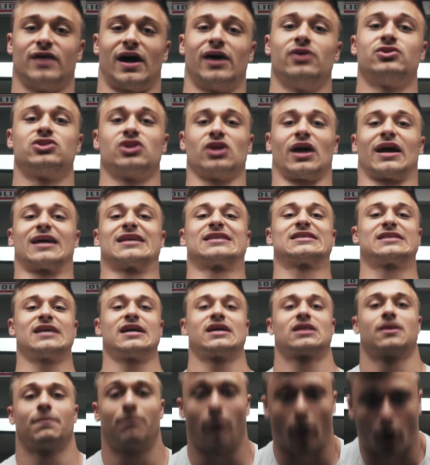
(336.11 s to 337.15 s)
I used to like
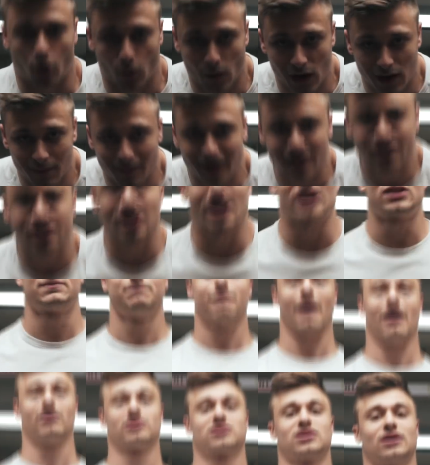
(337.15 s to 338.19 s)
sink the bar way in my
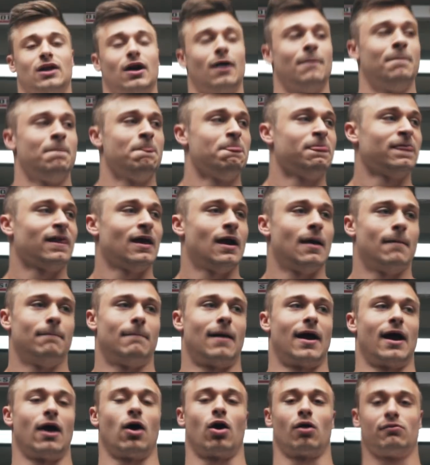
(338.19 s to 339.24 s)
chest, bounce it up,
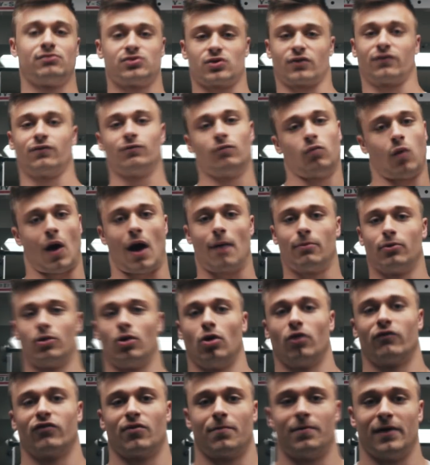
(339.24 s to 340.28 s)
my arms are wobbling
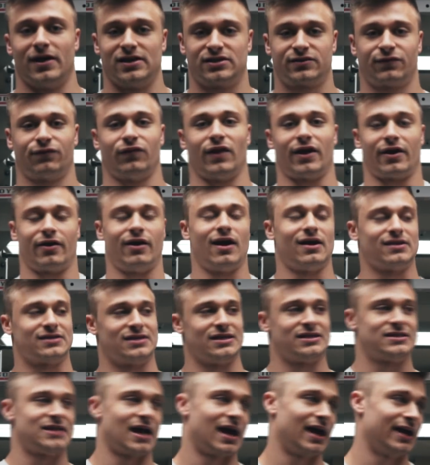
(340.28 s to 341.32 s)
all over the place, flaring out to
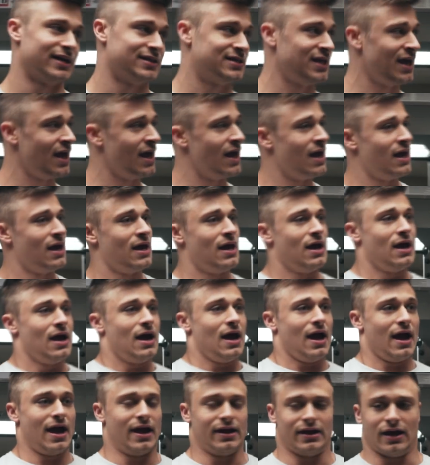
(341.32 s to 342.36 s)
the sides,
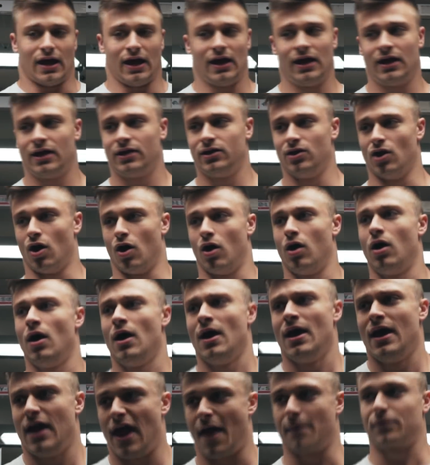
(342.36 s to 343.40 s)
and you know,
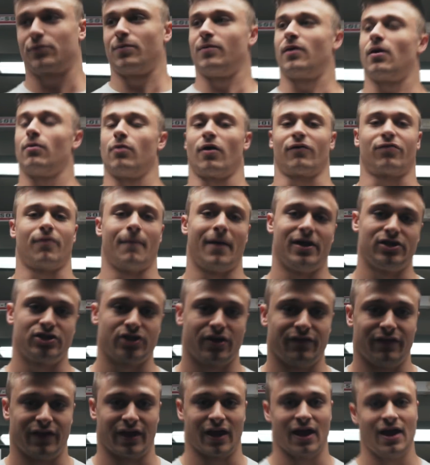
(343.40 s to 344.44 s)
hips would be coming off the bench
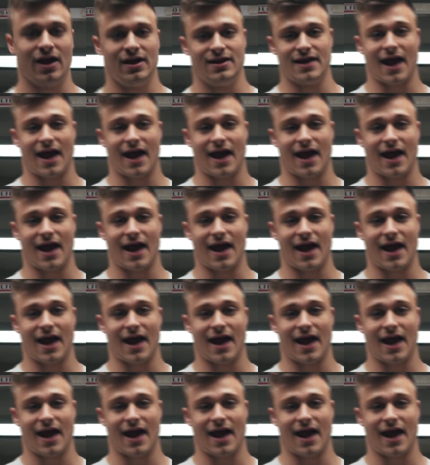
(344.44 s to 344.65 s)
and everything.